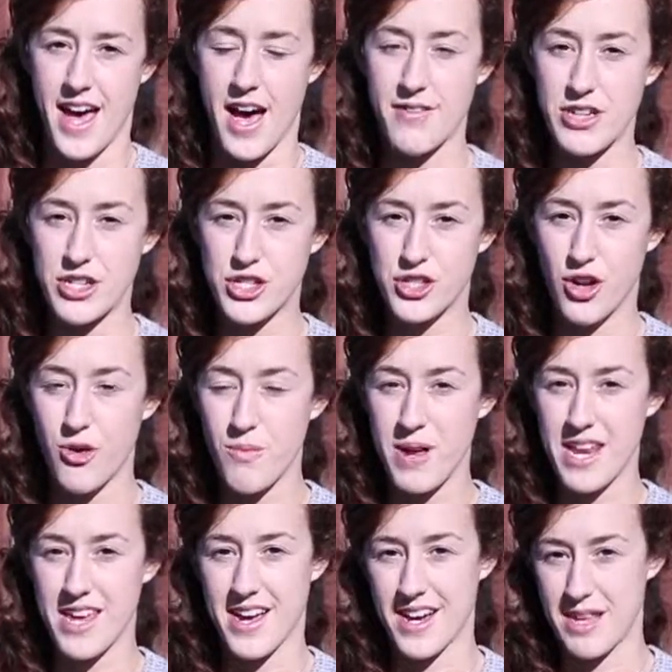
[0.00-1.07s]
Having so
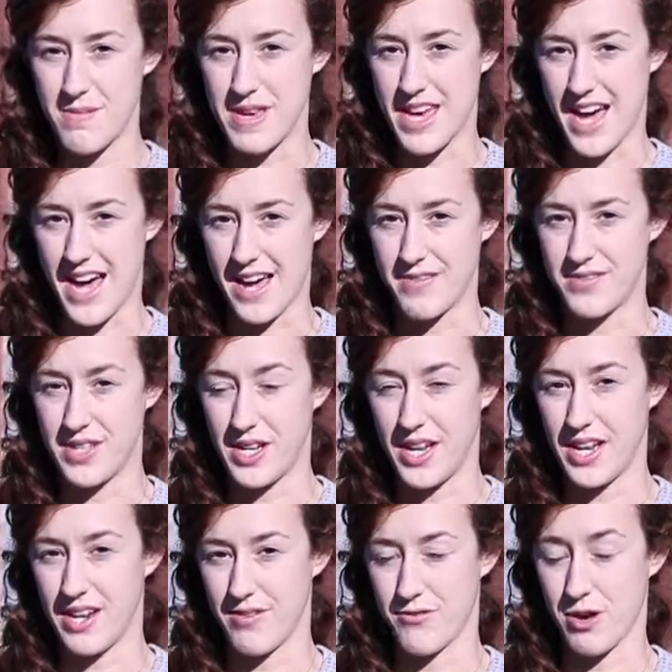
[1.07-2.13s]
many honeybee hives
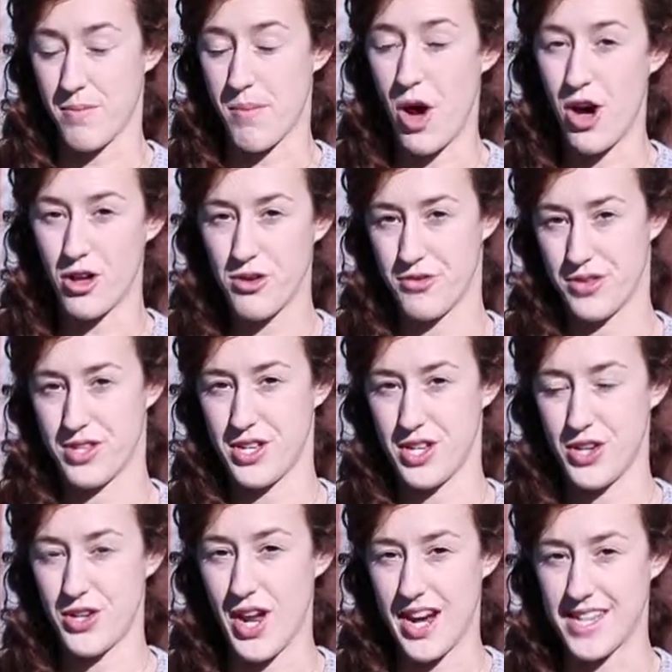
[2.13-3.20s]
from all over
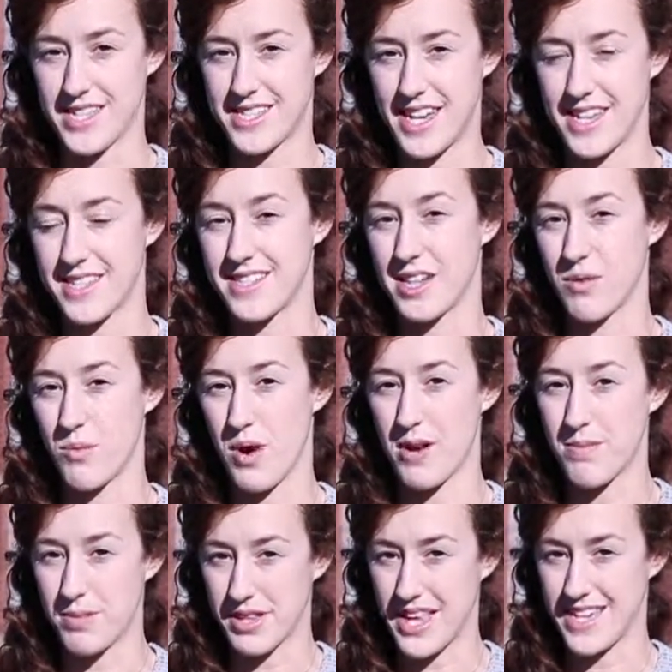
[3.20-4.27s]
the United States in
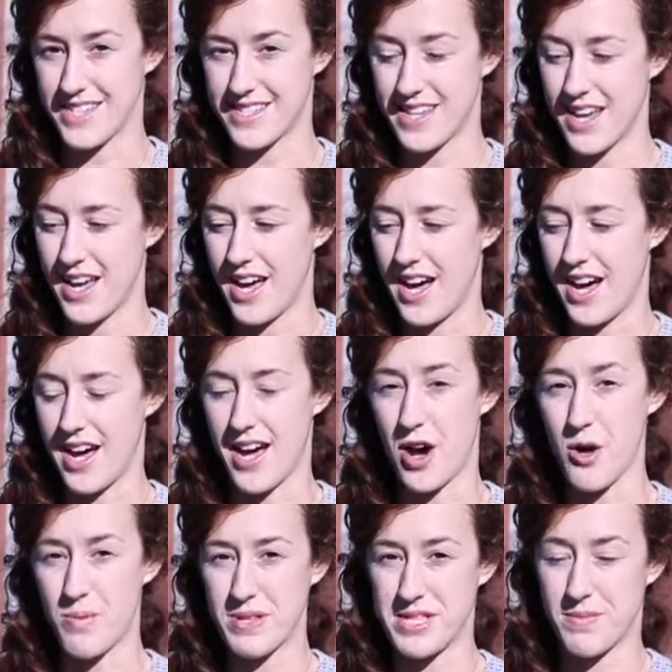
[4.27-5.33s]
one place
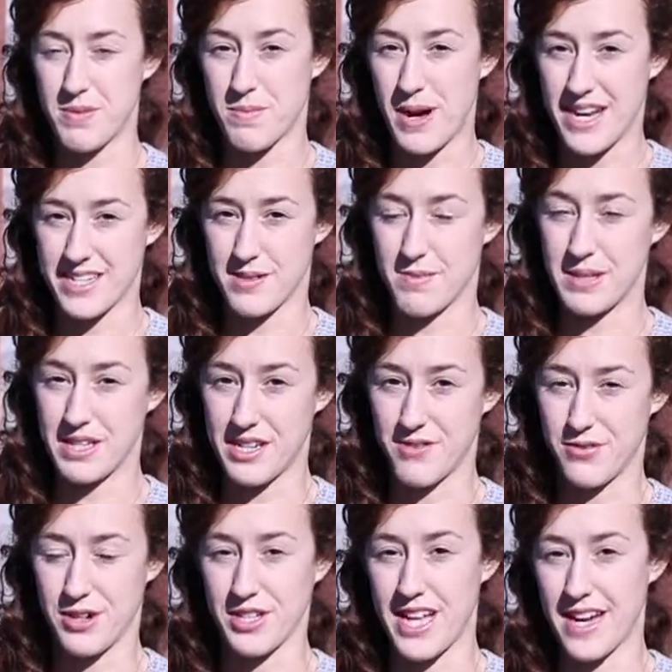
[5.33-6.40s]
opens up the
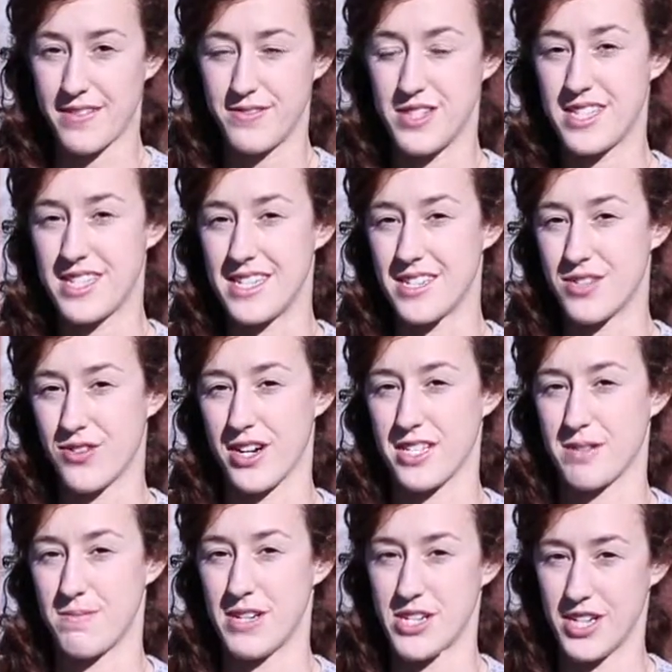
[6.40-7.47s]
possibility for a lot of disease
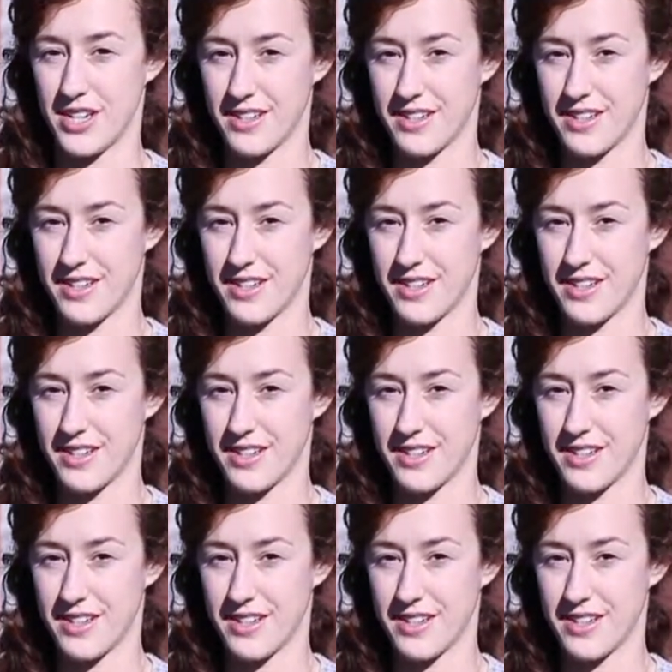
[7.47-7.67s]
transmission.